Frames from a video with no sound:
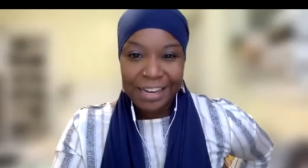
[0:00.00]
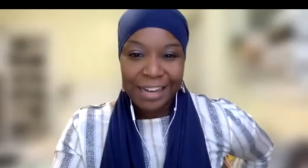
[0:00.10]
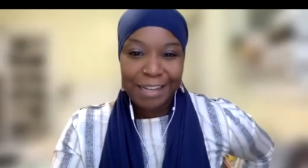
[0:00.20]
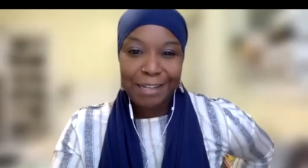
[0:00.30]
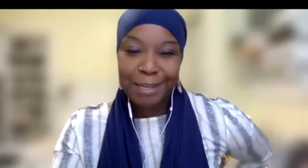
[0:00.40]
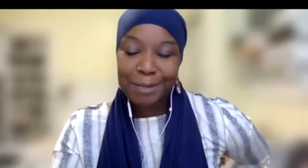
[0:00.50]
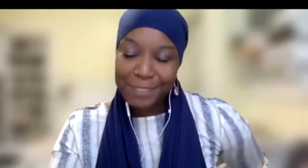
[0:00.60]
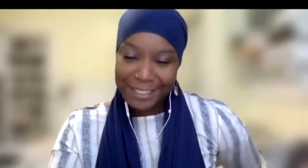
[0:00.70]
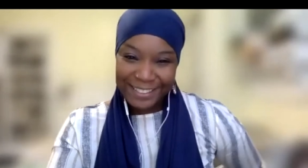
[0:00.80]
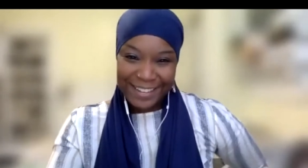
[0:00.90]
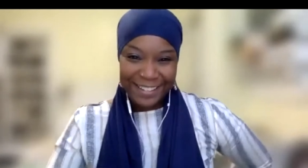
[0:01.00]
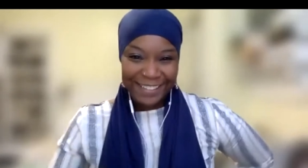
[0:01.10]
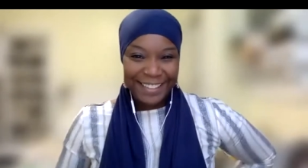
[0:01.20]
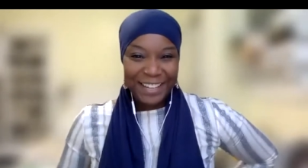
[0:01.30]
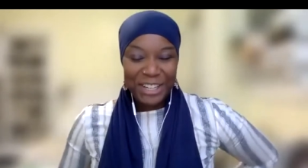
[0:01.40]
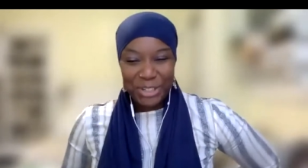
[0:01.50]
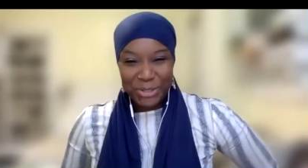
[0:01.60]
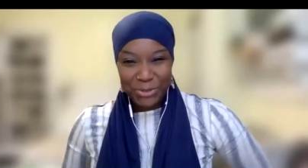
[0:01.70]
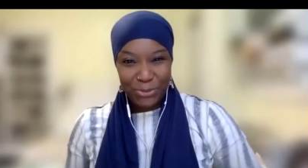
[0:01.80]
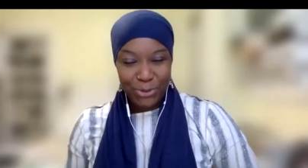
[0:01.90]
Alhamdulillah, thank
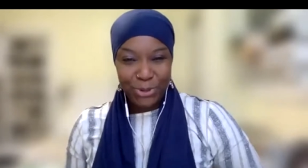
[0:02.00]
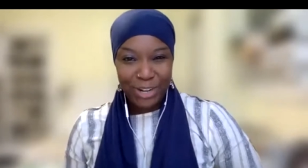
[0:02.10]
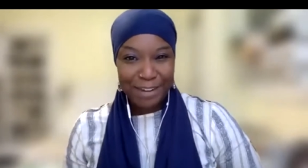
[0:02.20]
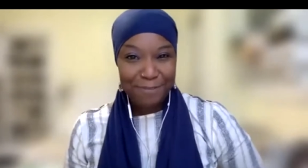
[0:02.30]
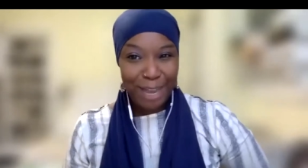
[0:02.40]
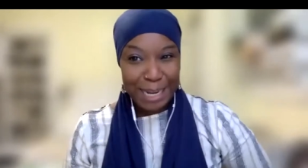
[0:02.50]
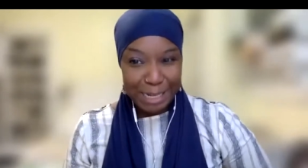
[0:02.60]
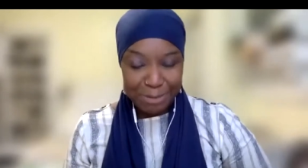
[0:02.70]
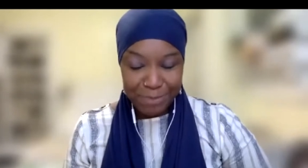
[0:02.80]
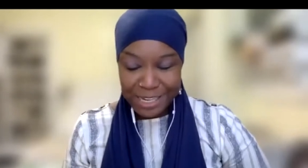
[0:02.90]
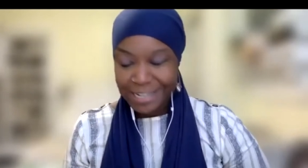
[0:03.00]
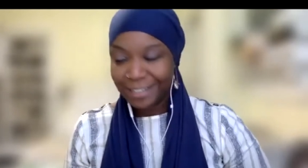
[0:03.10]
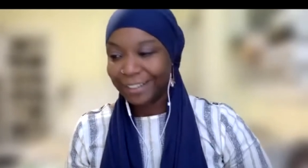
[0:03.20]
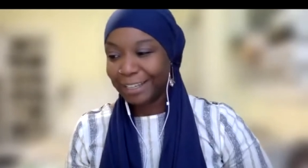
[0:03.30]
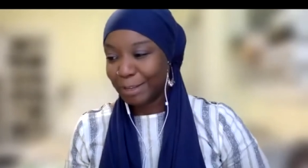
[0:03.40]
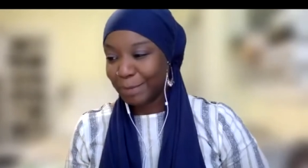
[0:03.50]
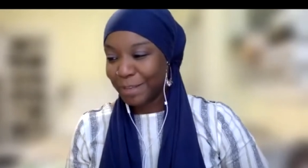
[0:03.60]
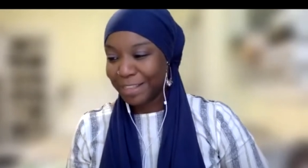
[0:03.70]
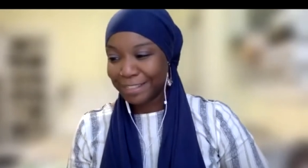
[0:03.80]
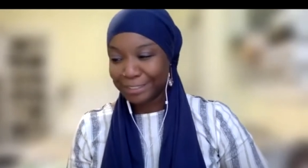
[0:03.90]
you for inviting me.
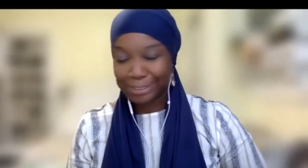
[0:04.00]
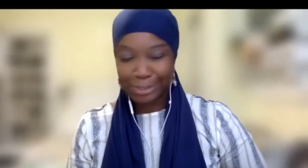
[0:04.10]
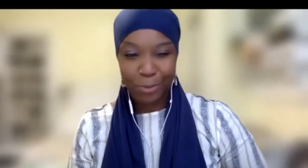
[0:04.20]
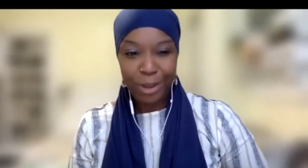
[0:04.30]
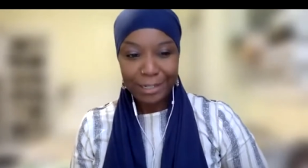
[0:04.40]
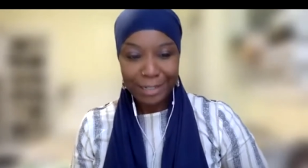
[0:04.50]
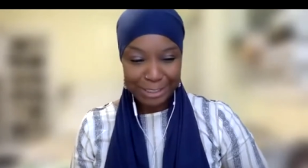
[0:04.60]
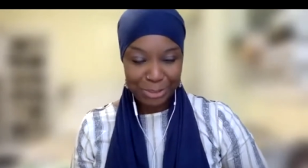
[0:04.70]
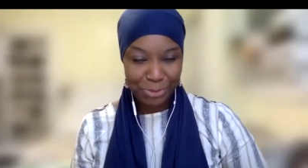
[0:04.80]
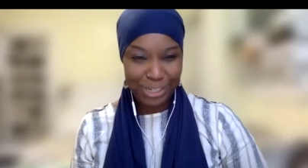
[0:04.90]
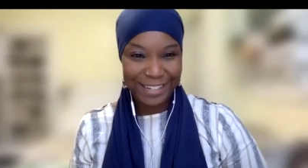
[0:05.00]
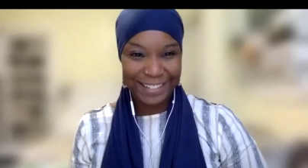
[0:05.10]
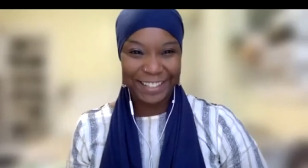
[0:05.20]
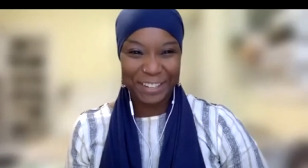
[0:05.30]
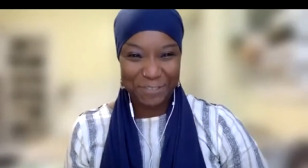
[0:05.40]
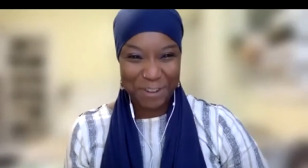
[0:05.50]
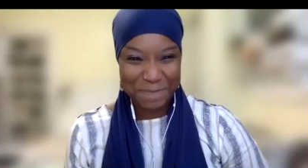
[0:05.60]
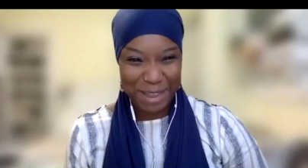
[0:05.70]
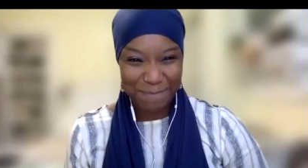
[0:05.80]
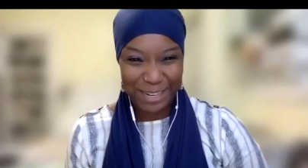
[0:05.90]
That's quite a lot to read from
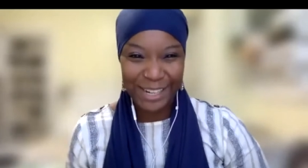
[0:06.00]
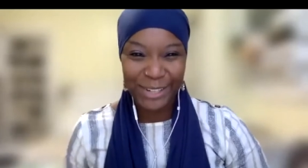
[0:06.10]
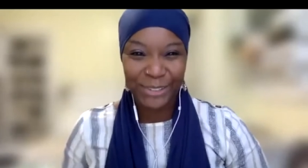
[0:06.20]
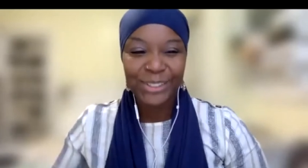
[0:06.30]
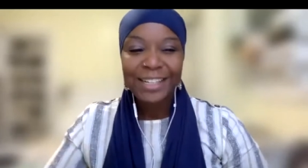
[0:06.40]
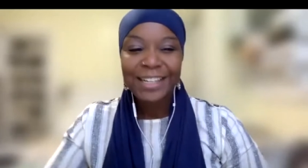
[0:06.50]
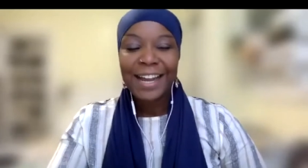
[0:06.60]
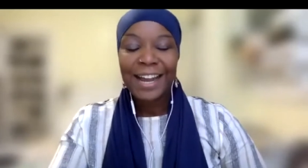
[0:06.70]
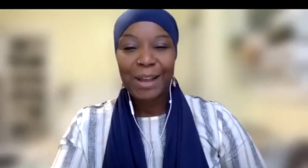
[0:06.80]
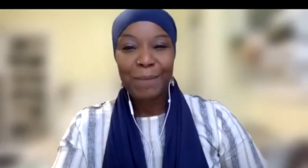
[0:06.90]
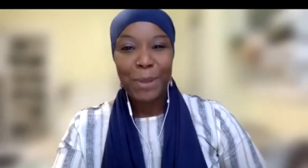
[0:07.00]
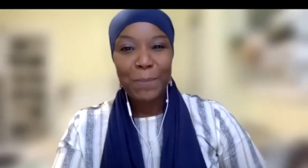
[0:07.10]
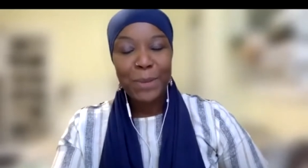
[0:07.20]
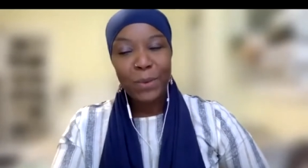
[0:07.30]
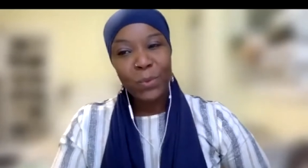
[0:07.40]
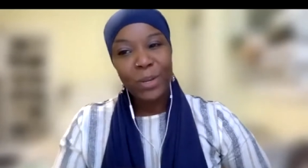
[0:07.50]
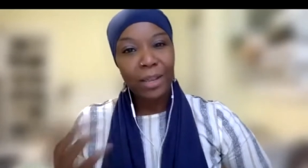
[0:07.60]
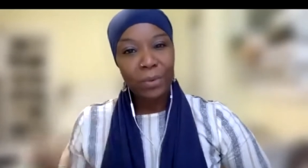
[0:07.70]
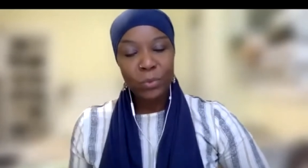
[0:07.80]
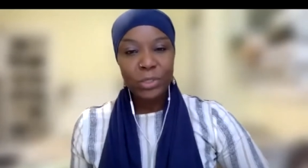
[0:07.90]
that bio. But what
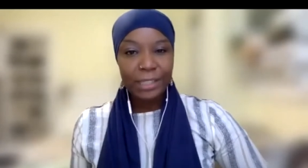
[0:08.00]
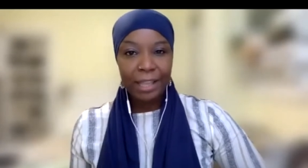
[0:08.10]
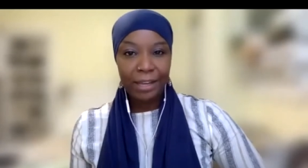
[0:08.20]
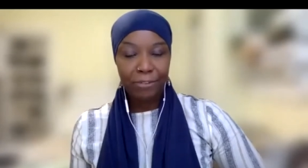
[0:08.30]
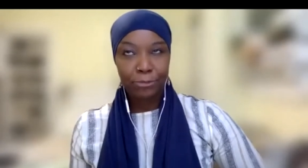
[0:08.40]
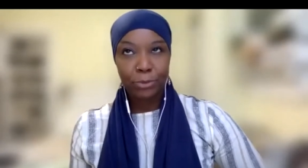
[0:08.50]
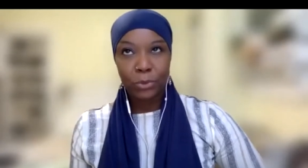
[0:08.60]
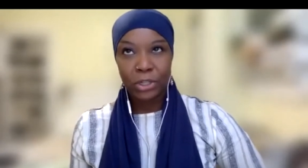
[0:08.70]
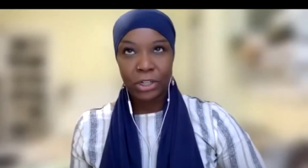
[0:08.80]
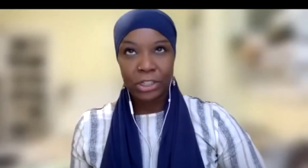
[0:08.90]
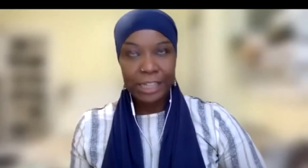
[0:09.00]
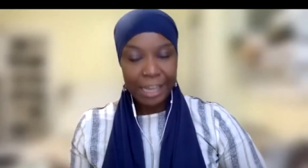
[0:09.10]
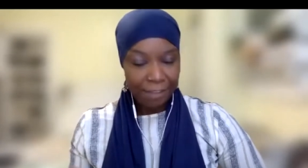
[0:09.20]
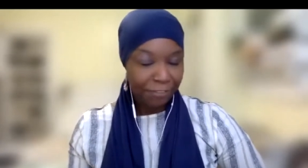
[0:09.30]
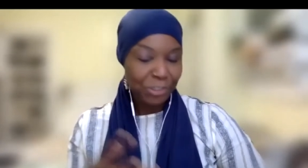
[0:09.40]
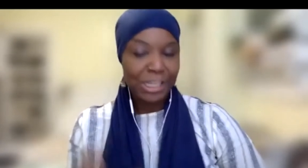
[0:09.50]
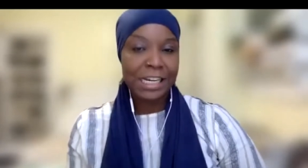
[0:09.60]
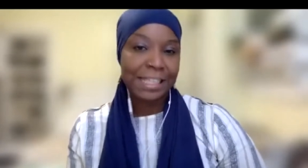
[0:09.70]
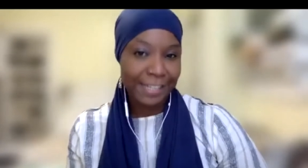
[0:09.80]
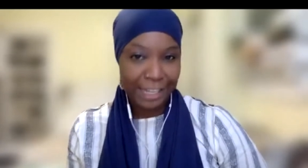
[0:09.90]
I would like for, if there's
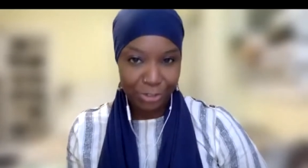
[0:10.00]
anything that you